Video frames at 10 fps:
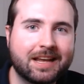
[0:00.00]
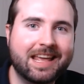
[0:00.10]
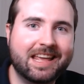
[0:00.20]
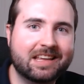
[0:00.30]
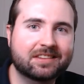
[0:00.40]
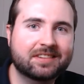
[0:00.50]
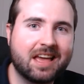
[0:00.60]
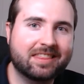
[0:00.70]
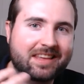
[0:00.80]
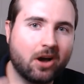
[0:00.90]
is
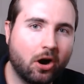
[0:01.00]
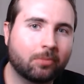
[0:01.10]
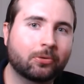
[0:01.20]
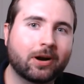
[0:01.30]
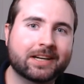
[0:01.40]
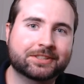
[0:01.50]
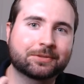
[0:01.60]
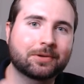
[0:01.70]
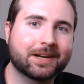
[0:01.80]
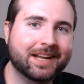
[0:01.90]
the operational
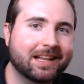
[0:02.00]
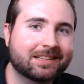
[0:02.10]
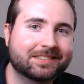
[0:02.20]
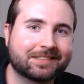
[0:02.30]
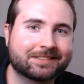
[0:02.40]
analysis.